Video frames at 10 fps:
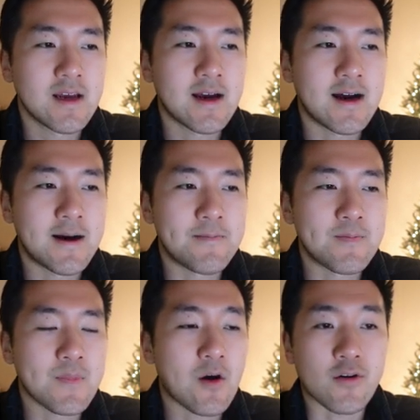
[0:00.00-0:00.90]

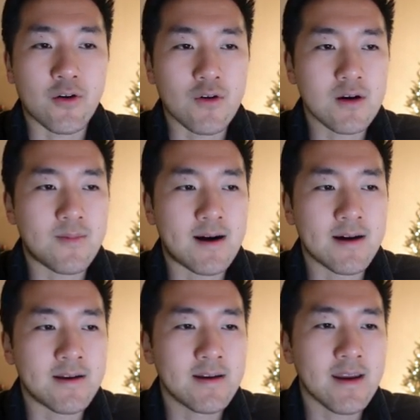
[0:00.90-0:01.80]
are agreed
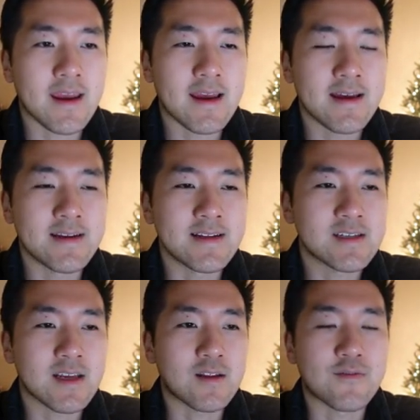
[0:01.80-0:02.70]
upon, and
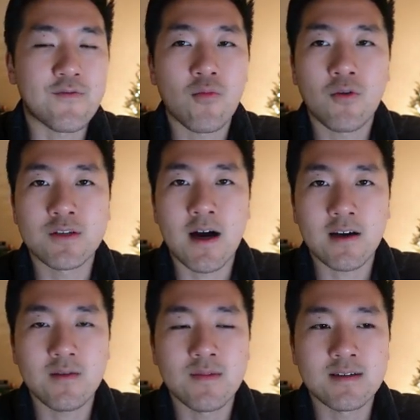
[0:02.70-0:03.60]
it's like the formal
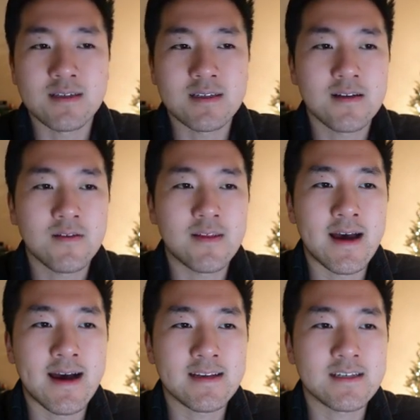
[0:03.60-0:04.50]
document
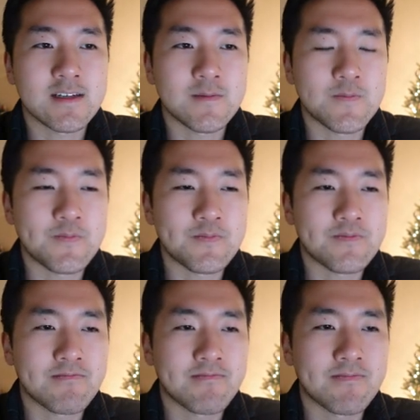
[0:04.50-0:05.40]
that
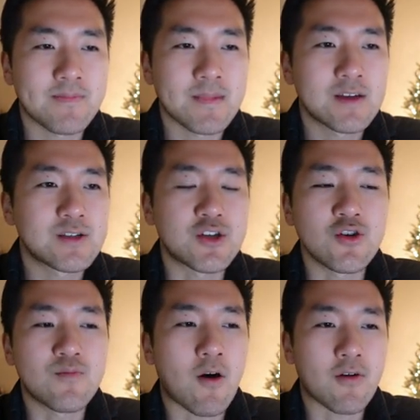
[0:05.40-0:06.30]

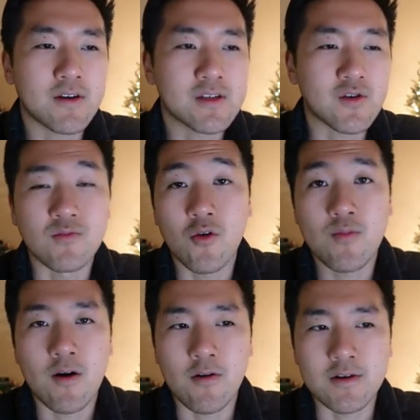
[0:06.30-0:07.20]
two parties or more
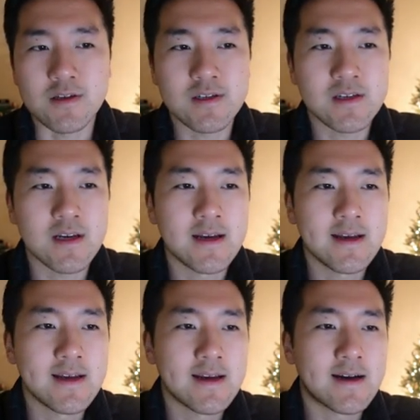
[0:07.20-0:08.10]
parties
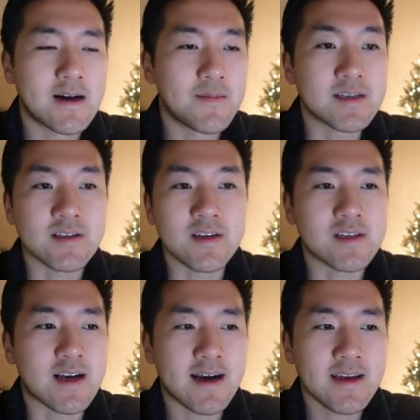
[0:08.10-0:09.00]
basically
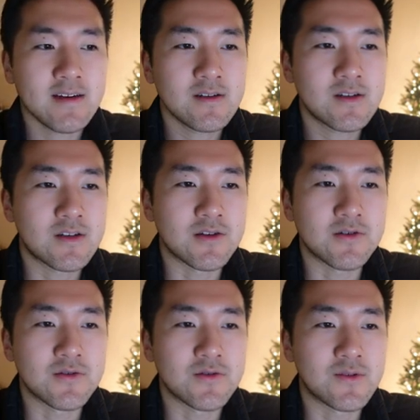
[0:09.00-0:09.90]
sign
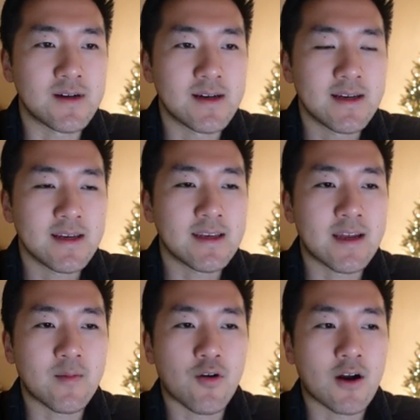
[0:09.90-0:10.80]
to
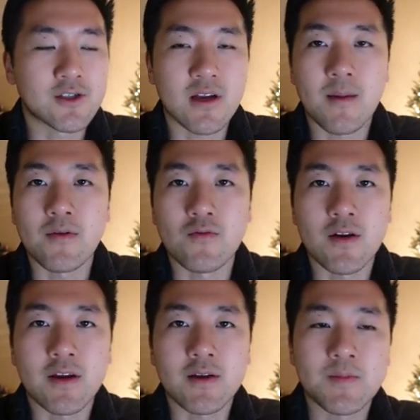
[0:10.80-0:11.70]
get a project up and
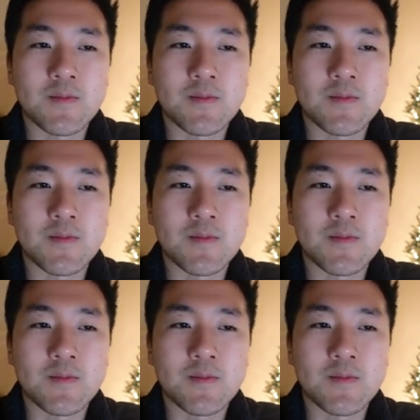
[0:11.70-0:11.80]
running.